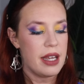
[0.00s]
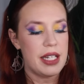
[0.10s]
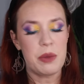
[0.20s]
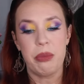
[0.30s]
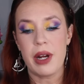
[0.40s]

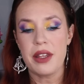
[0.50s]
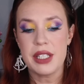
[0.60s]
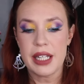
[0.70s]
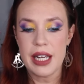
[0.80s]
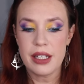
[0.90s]
It's
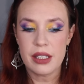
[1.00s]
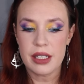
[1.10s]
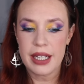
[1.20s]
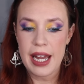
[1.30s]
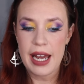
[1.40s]
breathtaking to
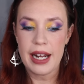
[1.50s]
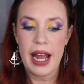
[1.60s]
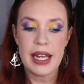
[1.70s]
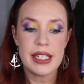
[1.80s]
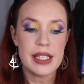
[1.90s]
look at.
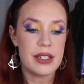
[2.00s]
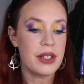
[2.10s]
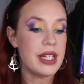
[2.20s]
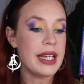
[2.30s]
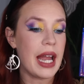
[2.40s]
I
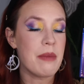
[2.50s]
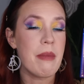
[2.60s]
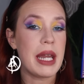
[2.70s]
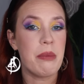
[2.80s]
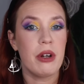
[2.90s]
still think I
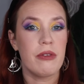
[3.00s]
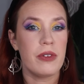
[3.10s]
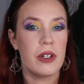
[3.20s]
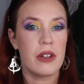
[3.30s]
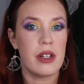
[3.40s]
might
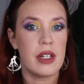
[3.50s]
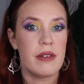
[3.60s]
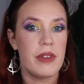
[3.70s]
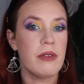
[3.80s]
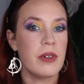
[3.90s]
prefer
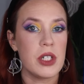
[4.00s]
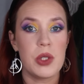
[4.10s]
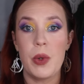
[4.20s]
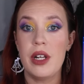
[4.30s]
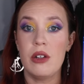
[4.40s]
the, the
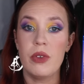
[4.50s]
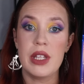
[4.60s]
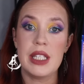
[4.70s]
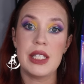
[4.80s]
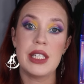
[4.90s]
first one over
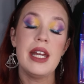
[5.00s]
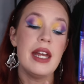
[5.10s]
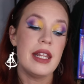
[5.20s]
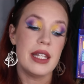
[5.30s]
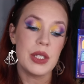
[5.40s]
this.
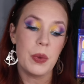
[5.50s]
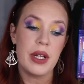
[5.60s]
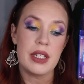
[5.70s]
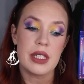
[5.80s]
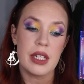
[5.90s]
This
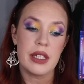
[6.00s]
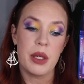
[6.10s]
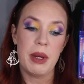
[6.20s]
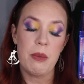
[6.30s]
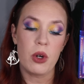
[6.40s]
one is a
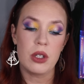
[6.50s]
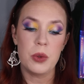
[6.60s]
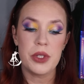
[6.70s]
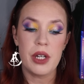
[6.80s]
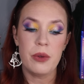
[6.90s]
little bit more
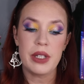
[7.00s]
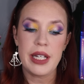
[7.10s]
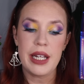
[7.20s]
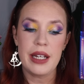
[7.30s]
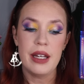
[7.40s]
cool tone
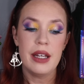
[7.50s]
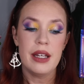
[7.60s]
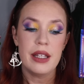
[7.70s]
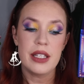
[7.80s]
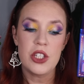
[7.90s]
leaning.
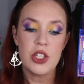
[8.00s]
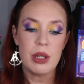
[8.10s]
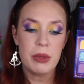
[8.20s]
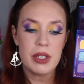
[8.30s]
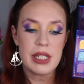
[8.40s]
The
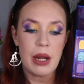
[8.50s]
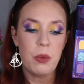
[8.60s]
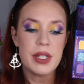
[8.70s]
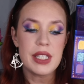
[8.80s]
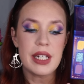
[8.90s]
shimmers, I
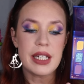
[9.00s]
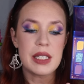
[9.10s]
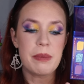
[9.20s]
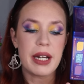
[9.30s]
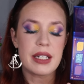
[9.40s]
wasn't
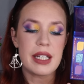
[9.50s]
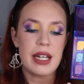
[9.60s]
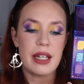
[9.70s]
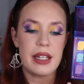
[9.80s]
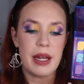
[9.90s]

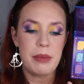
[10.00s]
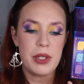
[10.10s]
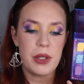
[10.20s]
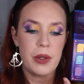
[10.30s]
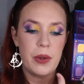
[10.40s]
expecting
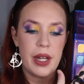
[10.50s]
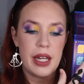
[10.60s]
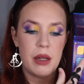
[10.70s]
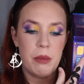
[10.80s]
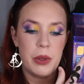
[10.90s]
Neptune
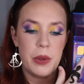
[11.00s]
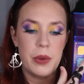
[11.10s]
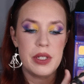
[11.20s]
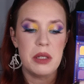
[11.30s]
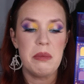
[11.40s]
and
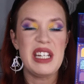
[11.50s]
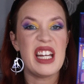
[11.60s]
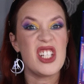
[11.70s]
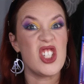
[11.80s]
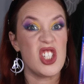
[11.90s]
Moon to be
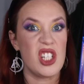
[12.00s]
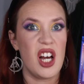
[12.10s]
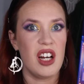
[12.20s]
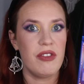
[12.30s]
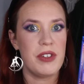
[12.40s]
as
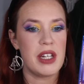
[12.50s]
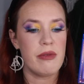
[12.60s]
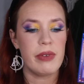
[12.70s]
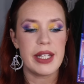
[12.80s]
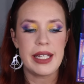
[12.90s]
soft
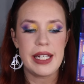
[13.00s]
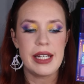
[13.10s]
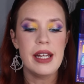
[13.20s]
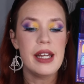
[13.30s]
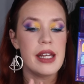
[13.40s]
and
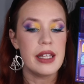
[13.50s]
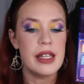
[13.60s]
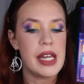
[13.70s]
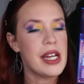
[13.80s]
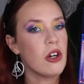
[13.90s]
flaky.
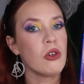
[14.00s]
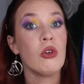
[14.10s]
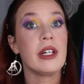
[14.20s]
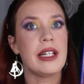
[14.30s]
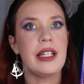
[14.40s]
They are
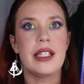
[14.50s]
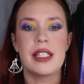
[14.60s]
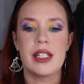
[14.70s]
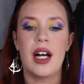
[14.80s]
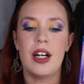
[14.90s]
really
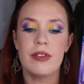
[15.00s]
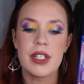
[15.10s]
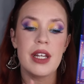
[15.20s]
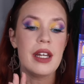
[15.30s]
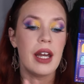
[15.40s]

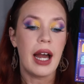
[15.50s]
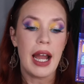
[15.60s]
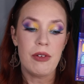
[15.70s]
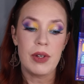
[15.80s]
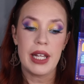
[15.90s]
soft.
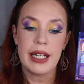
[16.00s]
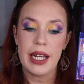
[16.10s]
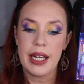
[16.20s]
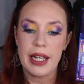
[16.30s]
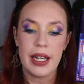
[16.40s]
I feel like
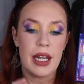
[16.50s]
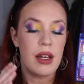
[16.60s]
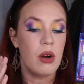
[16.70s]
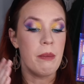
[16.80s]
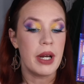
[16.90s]
I could
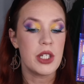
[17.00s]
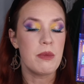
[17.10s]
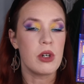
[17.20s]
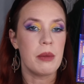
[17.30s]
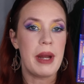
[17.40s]
get
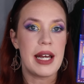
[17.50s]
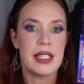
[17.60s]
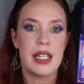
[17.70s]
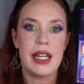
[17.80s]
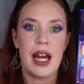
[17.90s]
much more
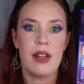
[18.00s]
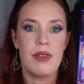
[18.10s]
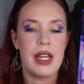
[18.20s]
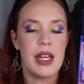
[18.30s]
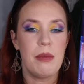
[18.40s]
opacity out
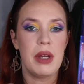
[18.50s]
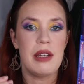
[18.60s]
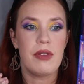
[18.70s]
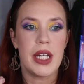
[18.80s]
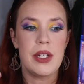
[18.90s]
of them
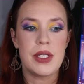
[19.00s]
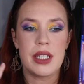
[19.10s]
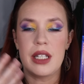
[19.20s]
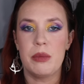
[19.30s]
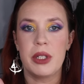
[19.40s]
if I use
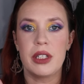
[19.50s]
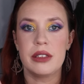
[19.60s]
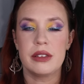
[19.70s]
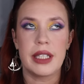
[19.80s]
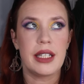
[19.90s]
a glimmer,
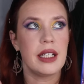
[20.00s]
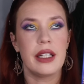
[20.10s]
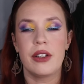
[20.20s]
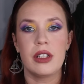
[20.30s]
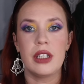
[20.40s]
like a
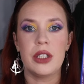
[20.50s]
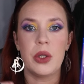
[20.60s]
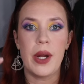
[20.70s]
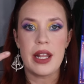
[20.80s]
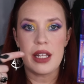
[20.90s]
glitter
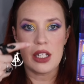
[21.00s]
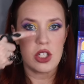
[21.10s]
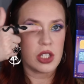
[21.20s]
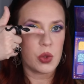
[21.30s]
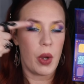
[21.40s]
glue and then
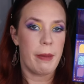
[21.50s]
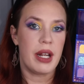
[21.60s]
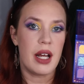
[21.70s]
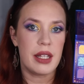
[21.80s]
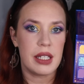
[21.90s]
just swipe
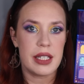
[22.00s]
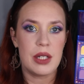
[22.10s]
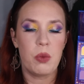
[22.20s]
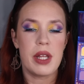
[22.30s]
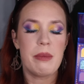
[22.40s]
it on the
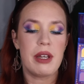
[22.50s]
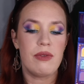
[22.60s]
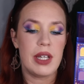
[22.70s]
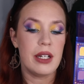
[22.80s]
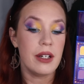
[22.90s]
lid with my
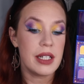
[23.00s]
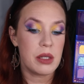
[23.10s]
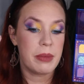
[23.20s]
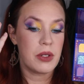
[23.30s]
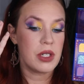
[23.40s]
finger
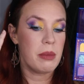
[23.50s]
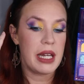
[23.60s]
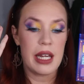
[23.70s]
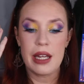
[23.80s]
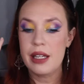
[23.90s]
as opposed to
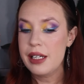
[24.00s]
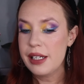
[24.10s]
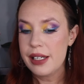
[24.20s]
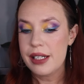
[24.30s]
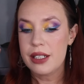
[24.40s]
being
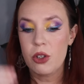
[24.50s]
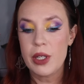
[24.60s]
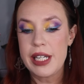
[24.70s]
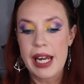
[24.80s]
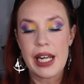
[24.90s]

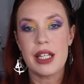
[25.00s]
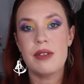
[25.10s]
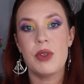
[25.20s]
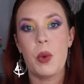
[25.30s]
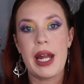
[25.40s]

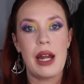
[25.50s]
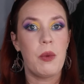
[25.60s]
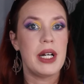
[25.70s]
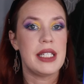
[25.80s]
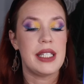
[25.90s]
creative the way I
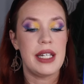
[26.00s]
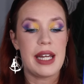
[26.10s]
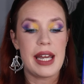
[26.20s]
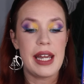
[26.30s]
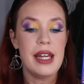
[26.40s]
was
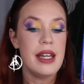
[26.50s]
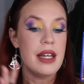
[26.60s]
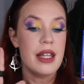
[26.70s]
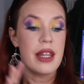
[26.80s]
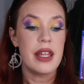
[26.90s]
today.
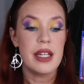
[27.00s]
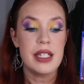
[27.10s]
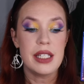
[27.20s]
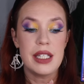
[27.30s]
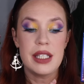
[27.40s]

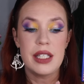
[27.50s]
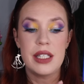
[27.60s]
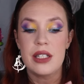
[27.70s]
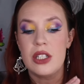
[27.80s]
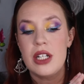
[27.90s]
This is
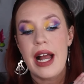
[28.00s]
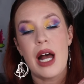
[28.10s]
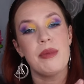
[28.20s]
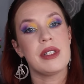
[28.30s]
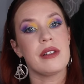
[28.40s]
still
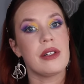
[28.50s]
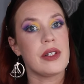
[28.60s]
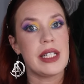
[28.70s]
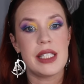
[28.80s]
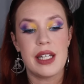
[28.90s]

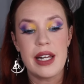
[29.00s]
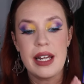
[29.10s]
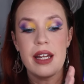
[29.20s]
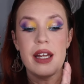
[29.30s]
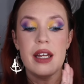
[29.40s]
absolutely
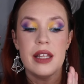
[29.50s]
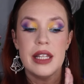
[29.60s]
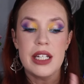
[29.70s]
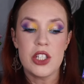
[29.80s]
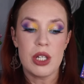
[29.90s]
stunning.
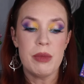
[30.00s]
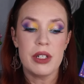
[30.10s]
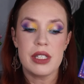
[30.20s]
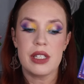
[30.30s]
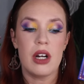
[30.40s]
The
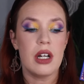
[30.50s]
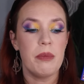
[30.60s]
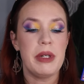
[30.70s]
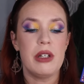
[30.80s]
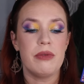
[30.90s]
shimmers are
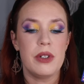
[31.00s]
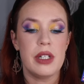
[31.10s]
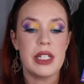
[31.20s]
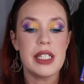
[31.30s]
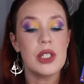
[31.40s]
beautiful,
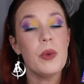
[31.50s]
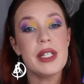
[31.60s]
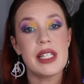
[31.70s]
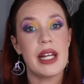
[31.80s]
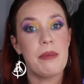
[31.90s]
at least the
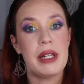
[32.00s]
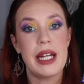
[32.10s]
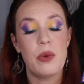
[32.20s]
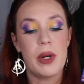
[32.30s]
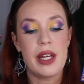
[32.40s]
ones that I
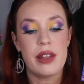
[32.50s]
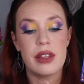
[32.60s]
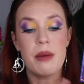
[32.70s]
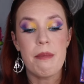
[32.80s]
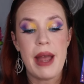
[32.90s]
played with.
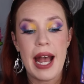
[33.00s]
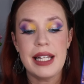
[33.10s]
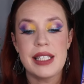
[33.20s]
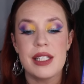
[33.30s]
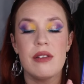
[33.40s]
The
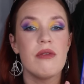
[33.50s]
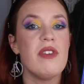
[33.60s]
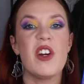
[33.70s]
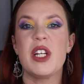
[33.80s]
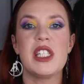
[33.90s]
mattes,
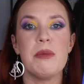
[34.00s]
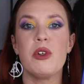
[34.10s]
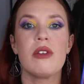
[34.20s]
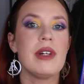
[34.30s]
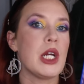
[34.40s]
very
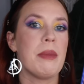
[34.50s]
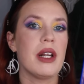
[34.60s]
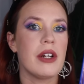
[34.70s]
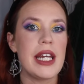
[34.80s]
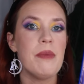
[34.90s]
smooth, very
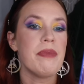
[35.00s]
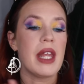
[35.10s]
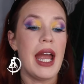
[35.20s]
buttery.